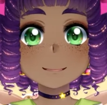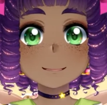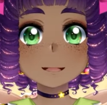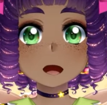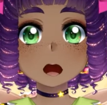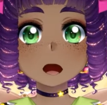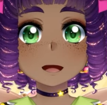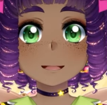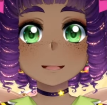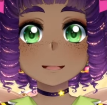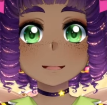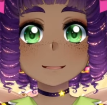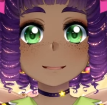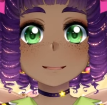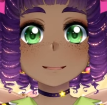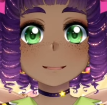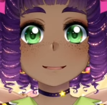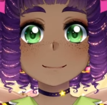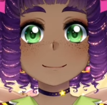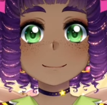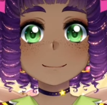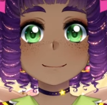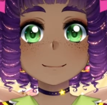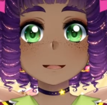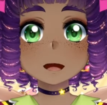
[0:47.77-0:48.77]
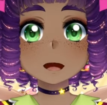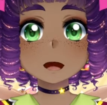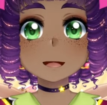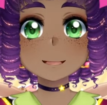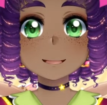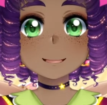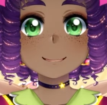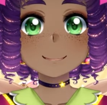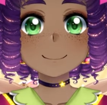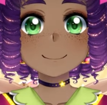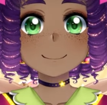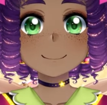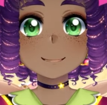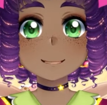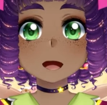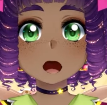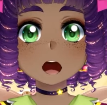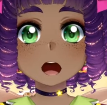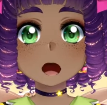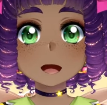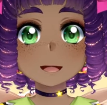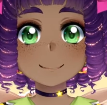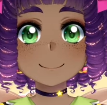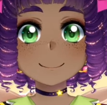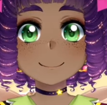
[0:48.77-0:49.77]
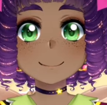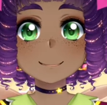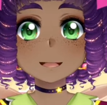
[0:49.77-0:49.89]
a new trick that